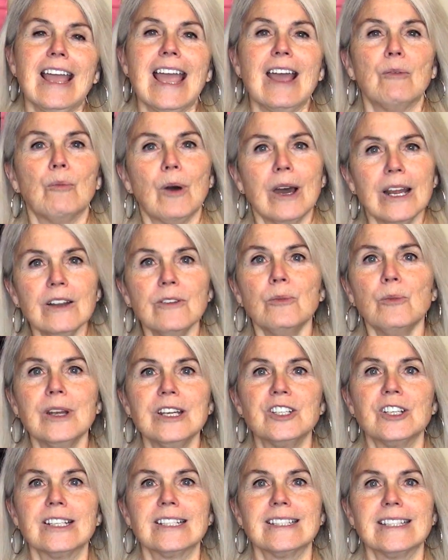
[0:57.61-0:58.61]
What if we
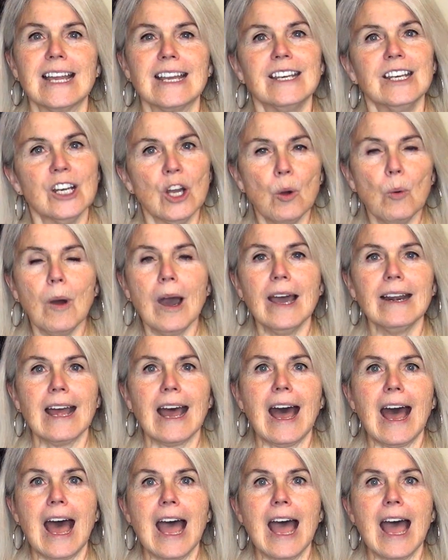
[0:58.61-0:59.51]
just said, you know what?